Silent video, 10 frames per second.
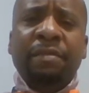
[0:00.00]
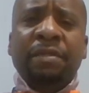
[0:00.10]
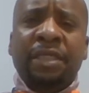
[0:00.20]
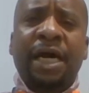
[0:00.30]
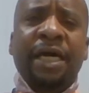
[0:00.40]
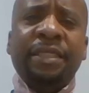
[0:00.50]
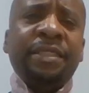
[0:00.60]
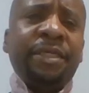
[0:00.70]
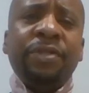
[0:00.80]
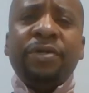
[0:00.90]
the tie
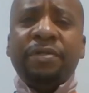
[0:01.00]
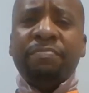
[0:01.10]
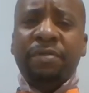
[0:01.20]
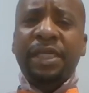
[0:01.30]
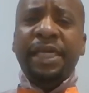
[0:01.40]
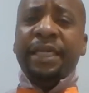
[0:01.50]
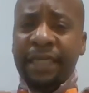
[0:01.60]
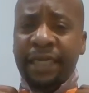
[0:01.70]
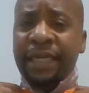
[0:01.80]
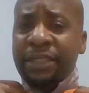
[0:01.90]
doesn't look neat.
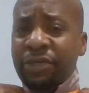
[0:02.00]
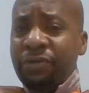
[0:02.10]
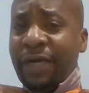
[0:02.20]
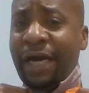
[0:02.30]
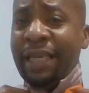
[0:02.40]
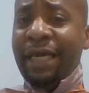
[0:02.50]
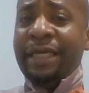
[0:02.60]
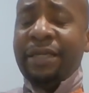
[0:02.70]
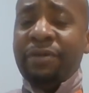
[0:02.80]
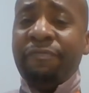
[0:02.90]
And again, I told you, I
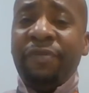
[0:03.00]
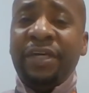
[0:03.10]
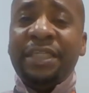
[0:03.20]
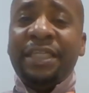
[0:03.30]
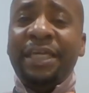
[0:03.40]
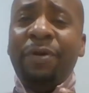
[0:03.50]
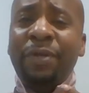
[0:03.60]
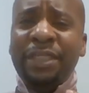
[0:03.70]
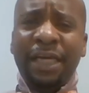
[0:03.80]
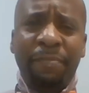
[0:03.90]
like it a little fussy. The
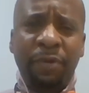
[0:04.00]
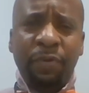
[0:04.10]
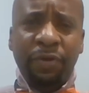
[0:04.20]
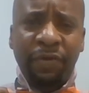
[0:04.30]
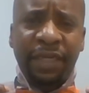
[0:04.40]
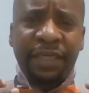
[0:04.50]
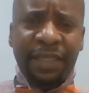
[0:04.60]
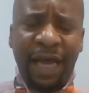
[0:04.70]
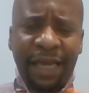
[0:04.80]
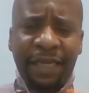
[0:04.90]
only time you want a really
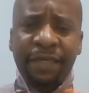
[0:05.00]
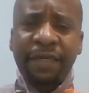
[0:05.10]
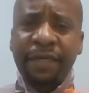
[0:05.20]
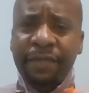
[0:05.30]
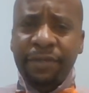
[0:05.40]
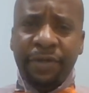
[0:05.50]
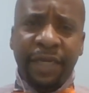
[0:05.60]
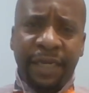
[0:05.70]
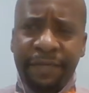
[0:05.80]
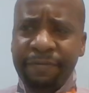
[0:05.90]
tight
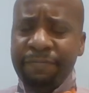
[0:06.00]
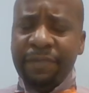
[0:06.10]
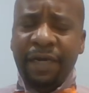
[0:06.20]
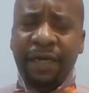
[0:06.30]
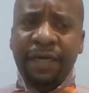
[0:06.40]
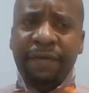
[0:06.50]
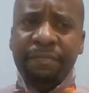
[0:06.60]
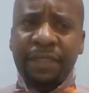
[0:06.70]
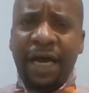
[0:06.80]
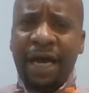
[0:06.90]
looking
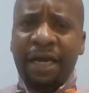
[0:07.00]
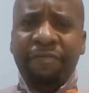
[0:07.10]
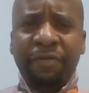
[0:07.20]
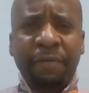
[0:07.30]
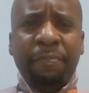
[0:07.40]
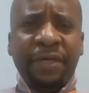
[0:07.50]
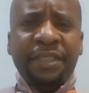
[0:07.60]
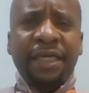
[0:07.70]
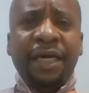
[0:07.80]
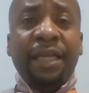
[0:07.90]
tie, a very
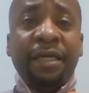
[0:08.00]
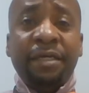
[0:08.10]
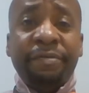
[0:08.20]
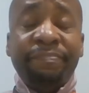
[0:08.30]
pressed tie like